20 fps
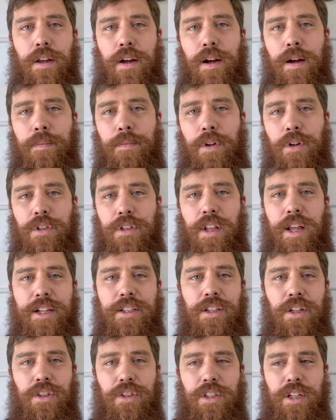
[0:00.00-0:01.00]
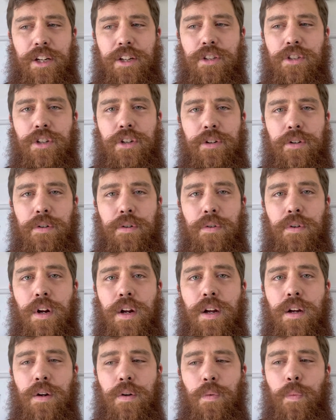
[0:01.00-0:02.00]
those lessons into
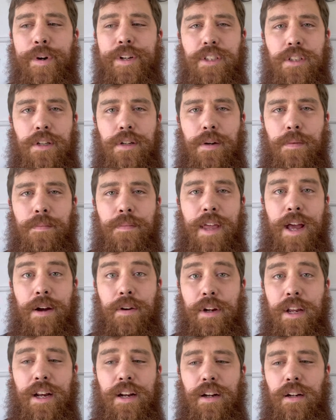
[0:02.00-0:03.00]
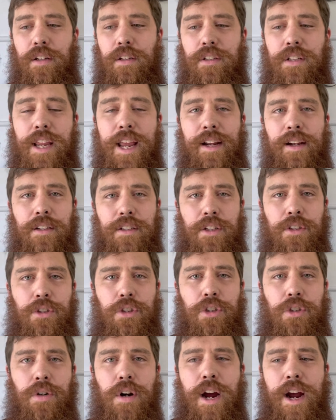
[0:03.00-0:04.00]
wisdom that can take us in
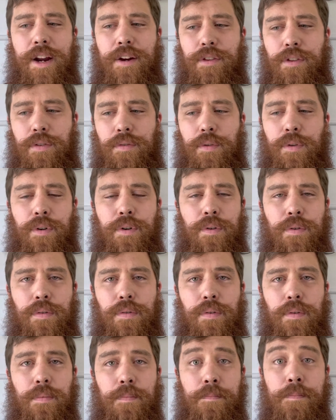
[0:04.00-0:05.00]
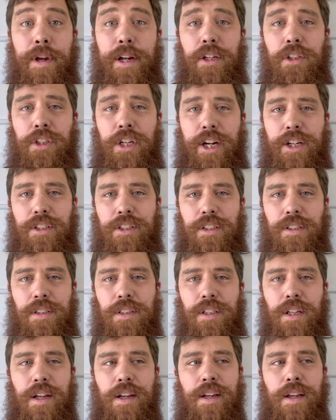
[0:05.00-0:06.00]
stride through big changes.
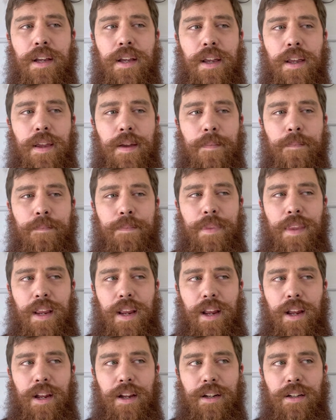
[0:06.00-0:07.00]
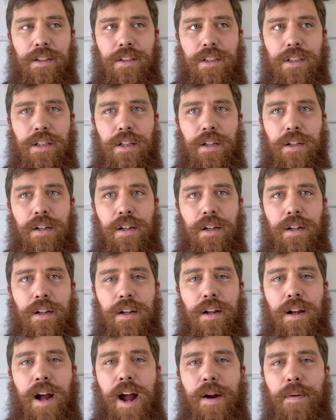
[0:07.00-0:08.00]
And
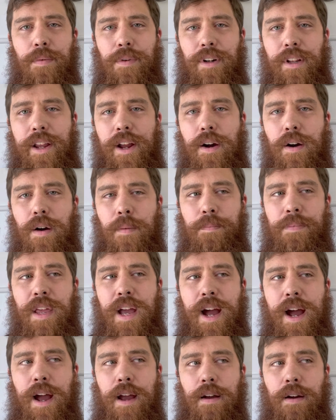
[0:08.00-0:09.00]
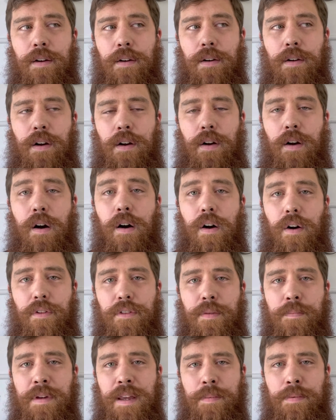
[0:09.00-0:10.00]
I really hope that all the
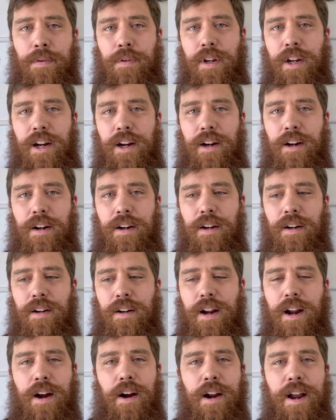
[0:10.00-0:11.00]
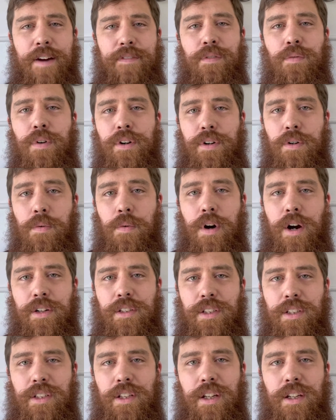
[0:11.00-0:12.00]
people here, everyone who
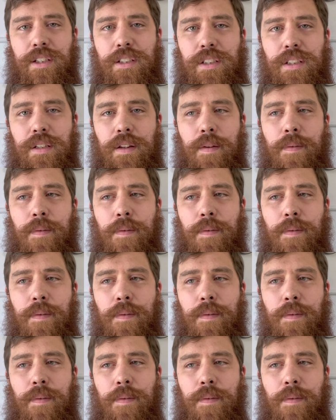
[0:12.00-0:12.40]
watches this,